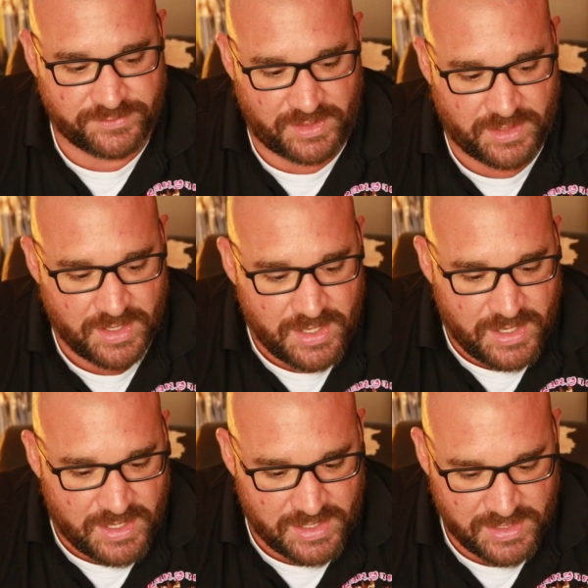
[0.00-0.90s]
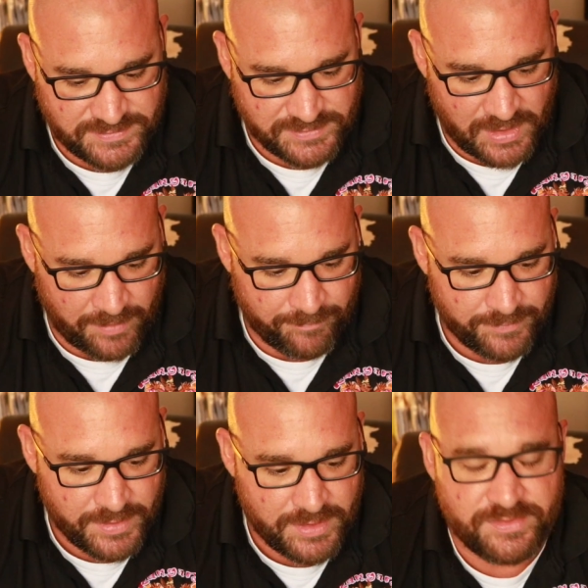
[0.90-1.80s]
thing.
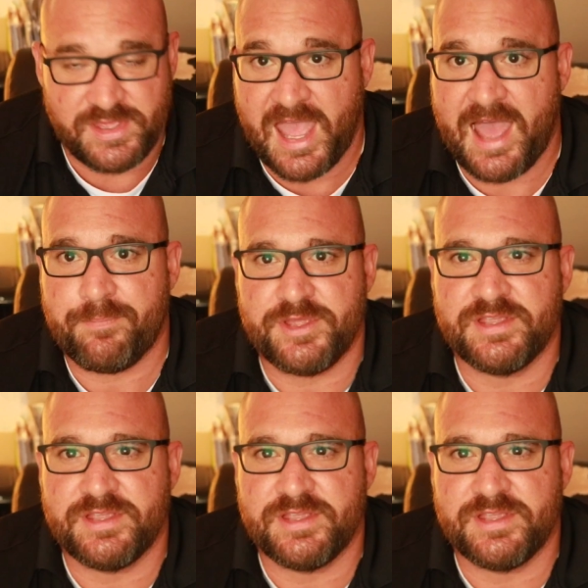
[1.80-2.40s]
The app